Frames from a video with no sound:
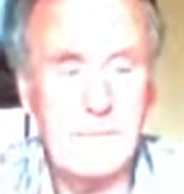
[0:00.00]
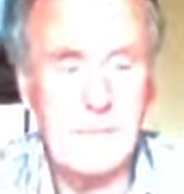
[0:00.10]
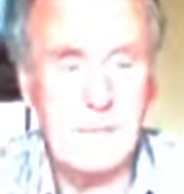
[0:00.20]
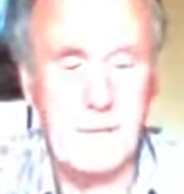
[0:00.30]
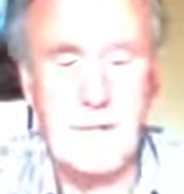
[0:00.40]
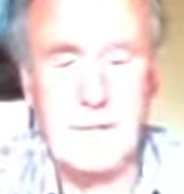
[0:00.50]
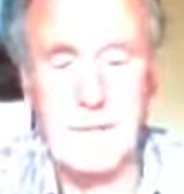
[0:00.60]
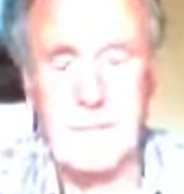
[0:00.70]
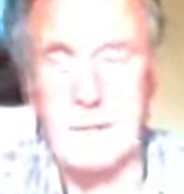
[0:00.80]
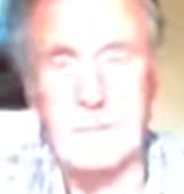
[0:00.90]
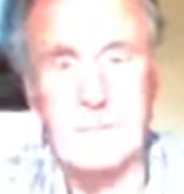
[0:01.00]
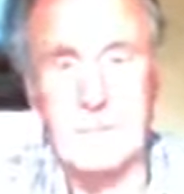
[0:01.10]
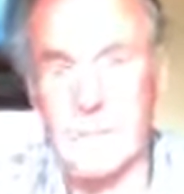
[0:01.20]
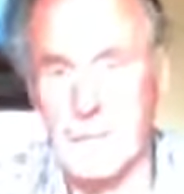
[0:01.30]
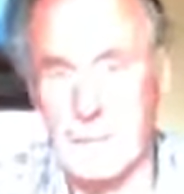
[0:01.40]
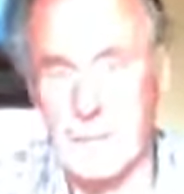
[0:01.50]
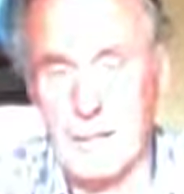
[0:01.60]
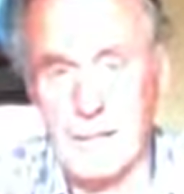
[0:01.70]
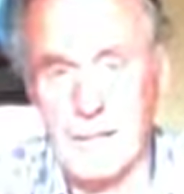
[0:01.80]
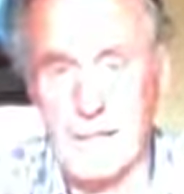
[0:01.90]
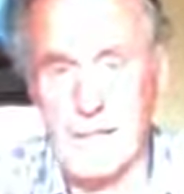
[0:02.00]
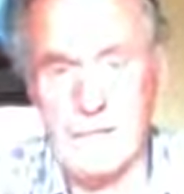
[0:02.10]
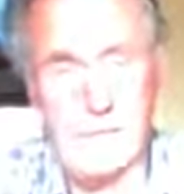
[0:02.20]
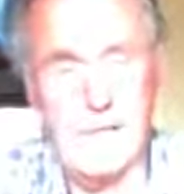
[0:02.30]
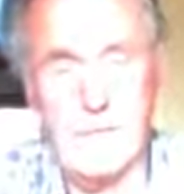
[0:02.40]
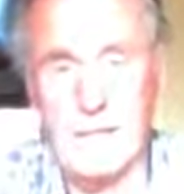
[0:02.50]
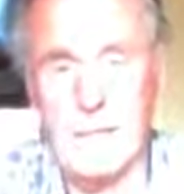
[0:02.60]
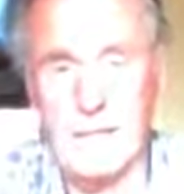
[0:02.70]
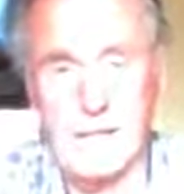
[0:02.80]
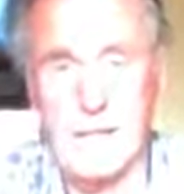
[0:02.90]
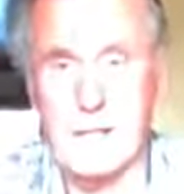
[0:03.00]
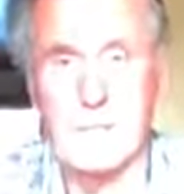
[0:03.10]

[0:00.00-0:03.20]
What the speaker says: Mm-hmm. So I was getting a couple of body shells, 3-4 body shells